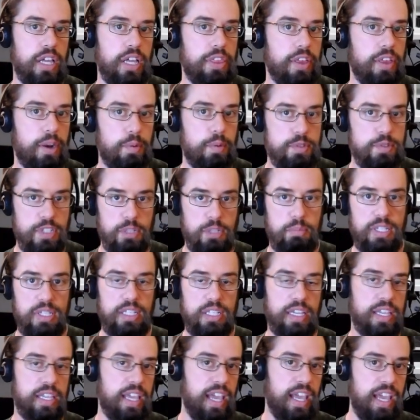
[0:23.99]
I thought it was going to be
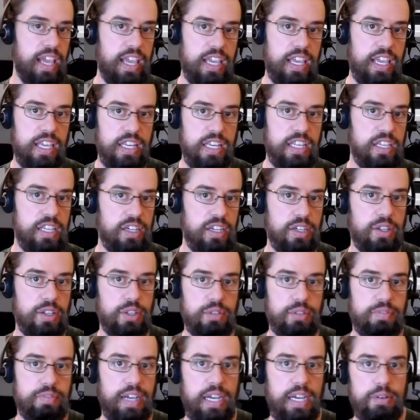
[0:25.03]
like any
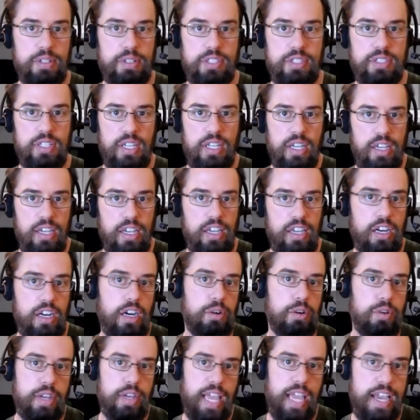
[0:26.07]
other virus, and
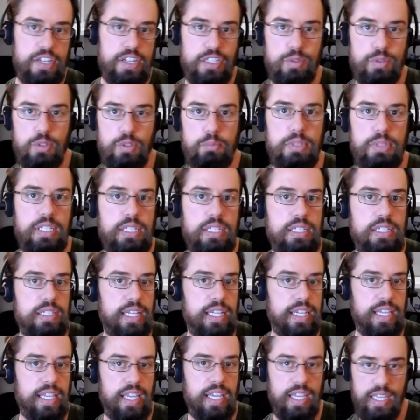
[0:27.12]
our reaction would be
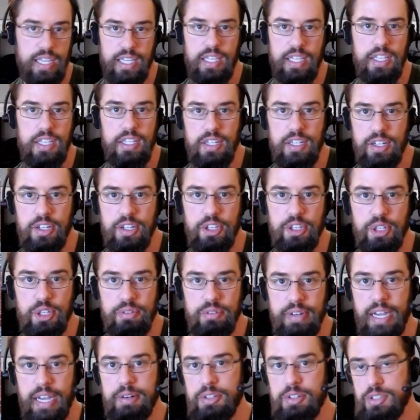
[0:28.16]
like any other
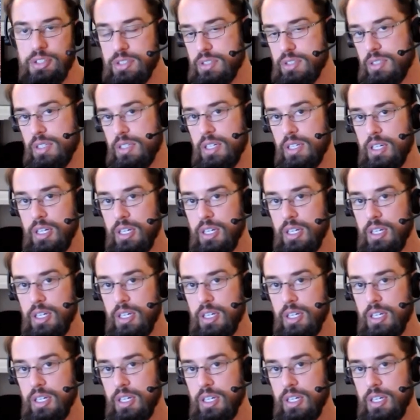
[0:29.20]
virus.